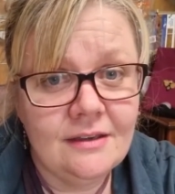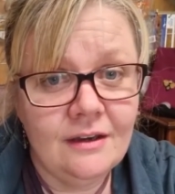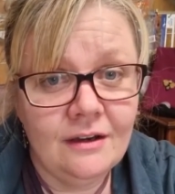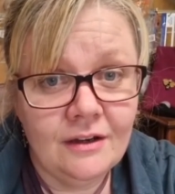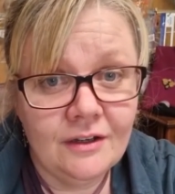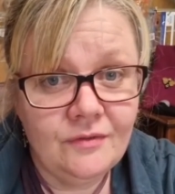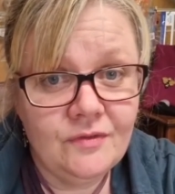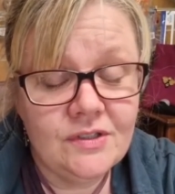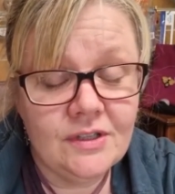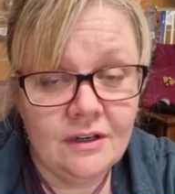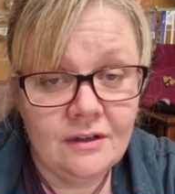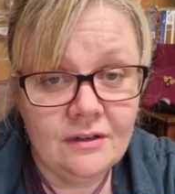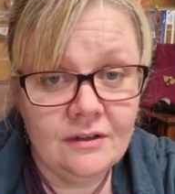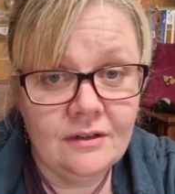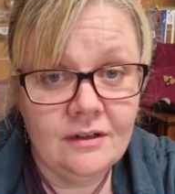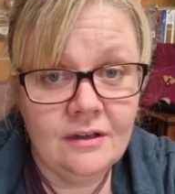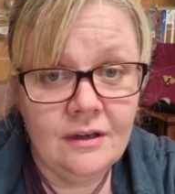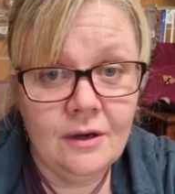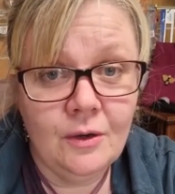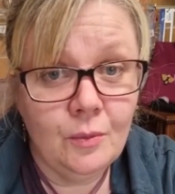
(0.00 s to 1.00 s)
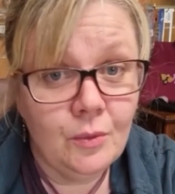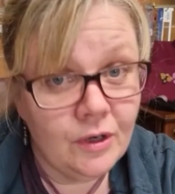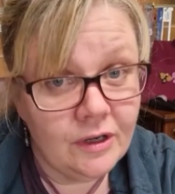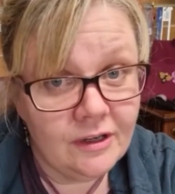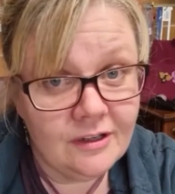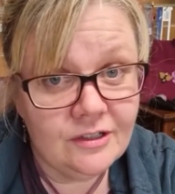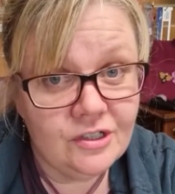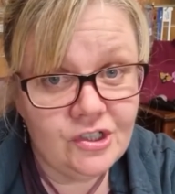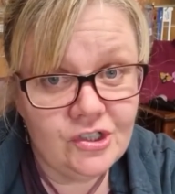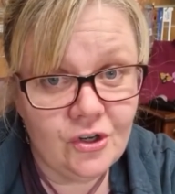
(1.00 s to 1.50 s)
I've done a
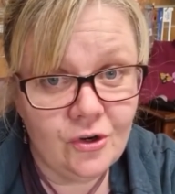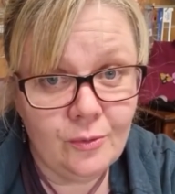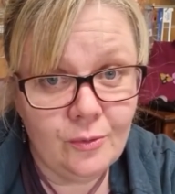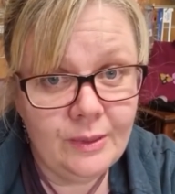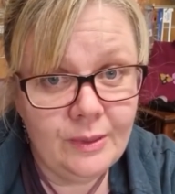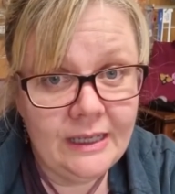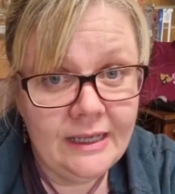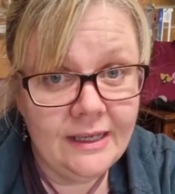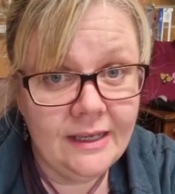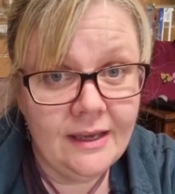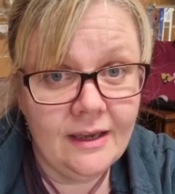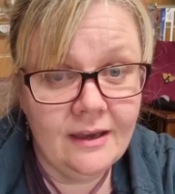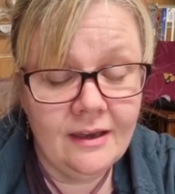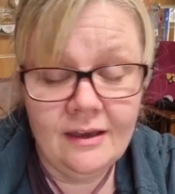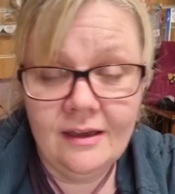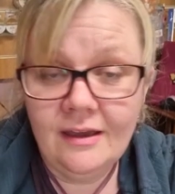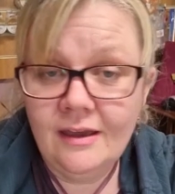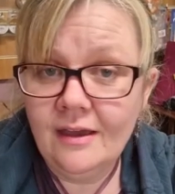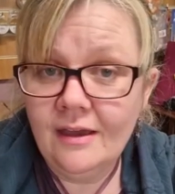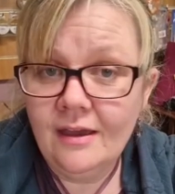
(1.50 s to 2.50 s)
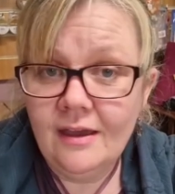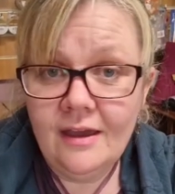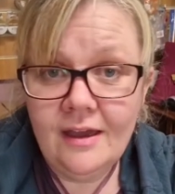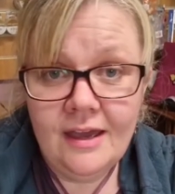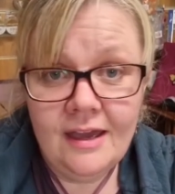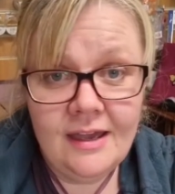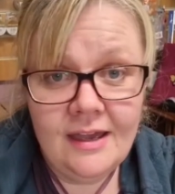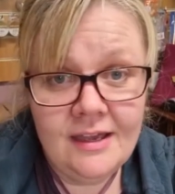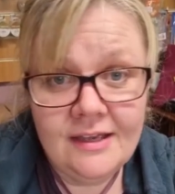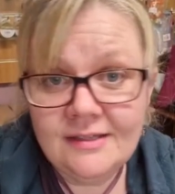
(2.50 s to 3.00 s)
workshop here.
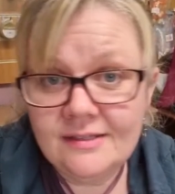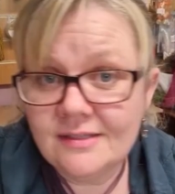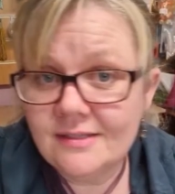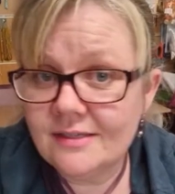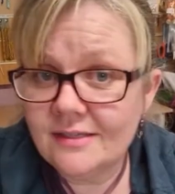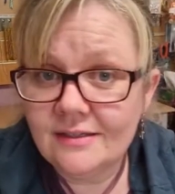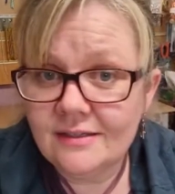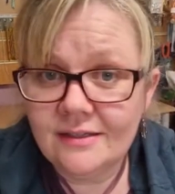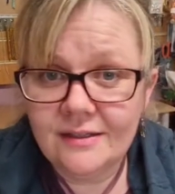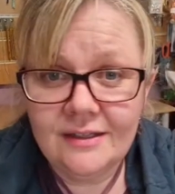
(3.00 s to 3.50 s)
It's,